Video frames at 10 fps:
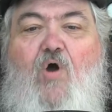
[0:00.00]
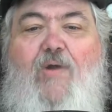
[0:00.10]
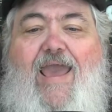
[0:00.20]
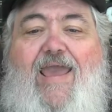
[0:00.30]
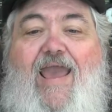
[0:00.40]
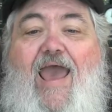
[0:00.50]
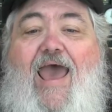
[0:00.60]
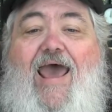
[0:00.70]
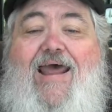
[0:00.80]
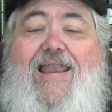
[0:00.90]
Okay,
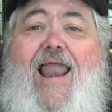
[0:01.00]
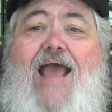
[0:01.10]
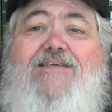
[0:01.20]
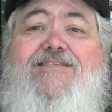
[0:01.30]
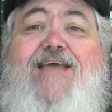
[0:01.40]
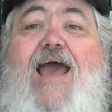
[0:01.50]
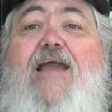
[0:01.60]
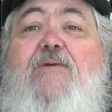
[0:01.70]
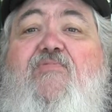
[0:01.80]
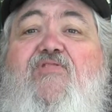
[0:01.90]
last
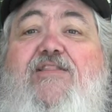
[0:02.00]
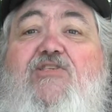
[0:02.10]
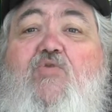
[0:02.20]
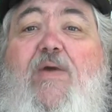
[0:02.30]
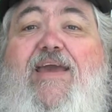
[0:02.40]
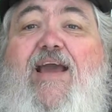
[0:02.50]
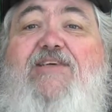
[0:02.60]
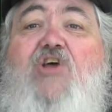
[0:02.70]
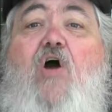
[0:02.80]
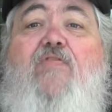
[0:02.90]
item for this week
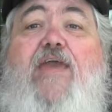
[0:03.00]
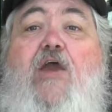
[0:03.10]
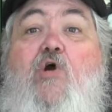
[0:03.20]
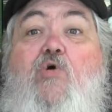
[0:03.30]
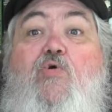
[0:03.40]
is all the